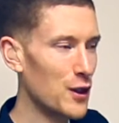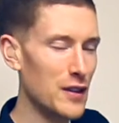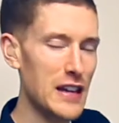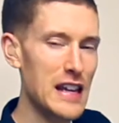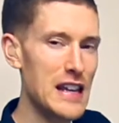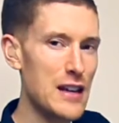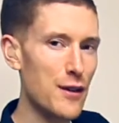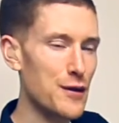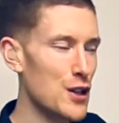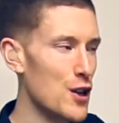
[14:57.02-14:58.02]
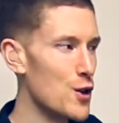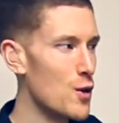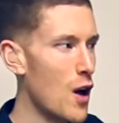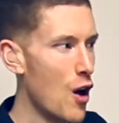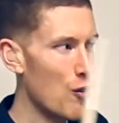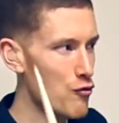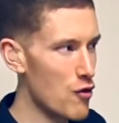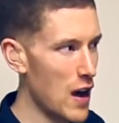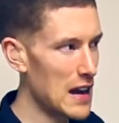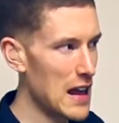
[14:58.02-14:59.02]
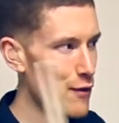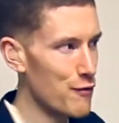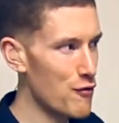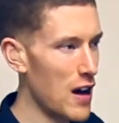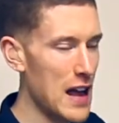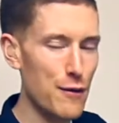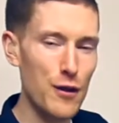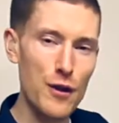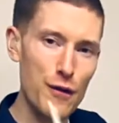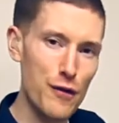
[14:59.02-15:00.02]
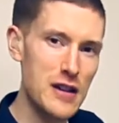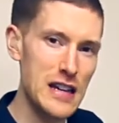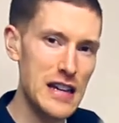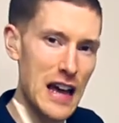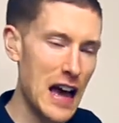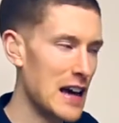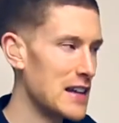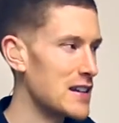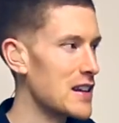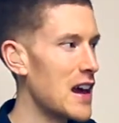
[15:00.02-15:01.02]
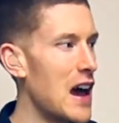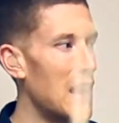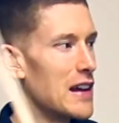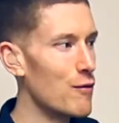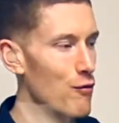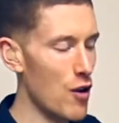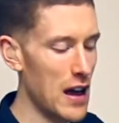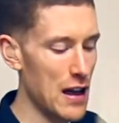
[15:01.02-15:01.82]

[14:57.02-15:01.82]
on the E of 2, right, left, right for the 3 E and then right,